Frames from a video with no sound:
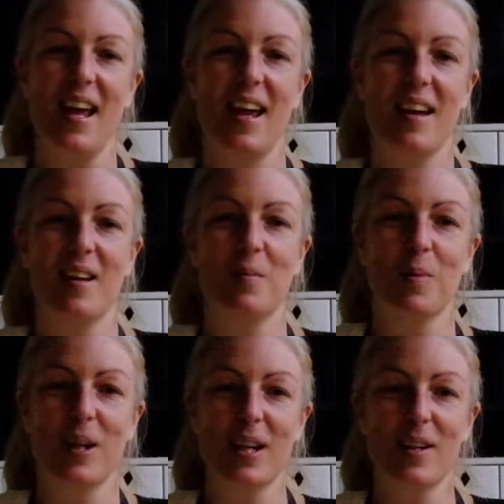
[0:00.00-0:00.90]
and
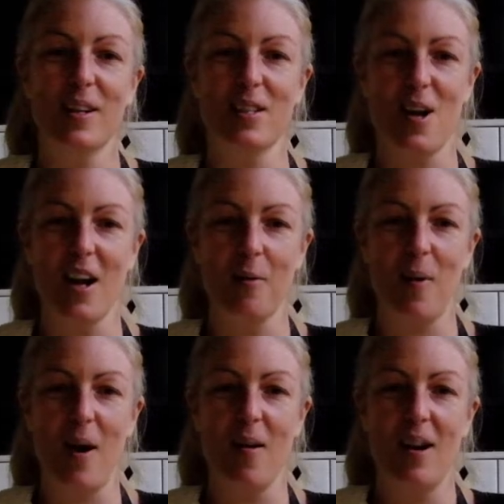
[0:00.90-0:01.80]
we're here to talk
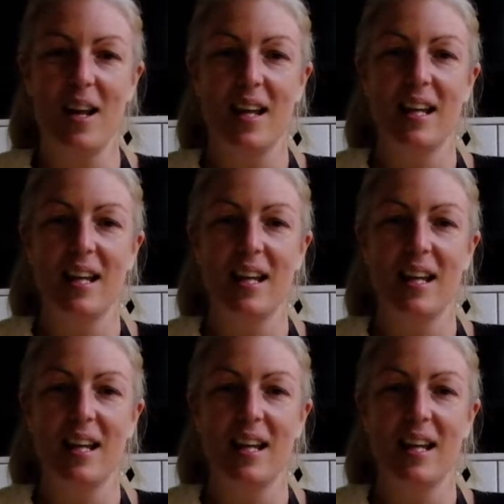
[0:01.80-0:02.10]
about